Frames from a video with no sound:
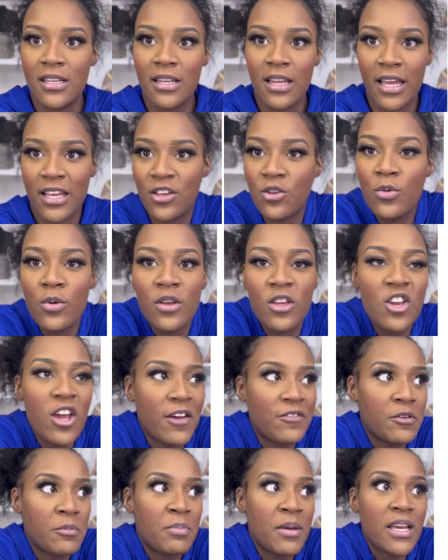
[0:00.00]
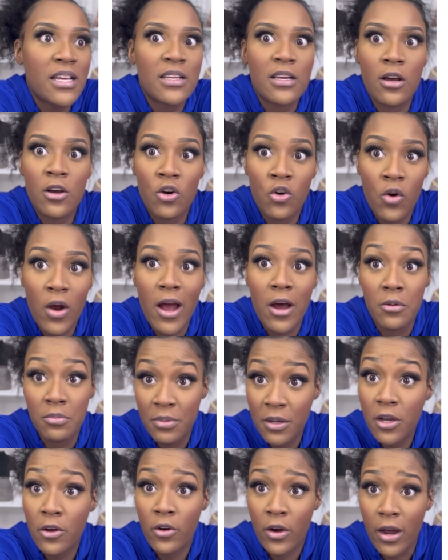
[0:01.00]
like, you have to pick a crowd,
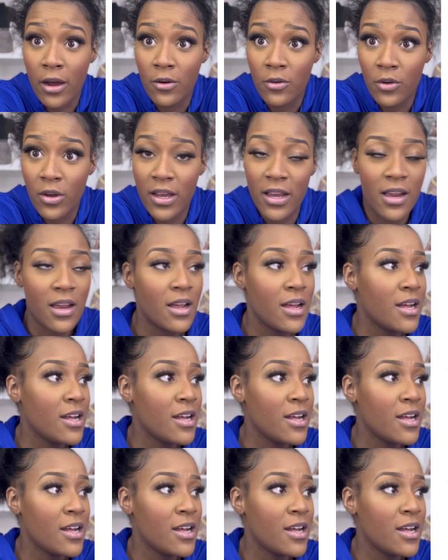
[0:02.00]
okay?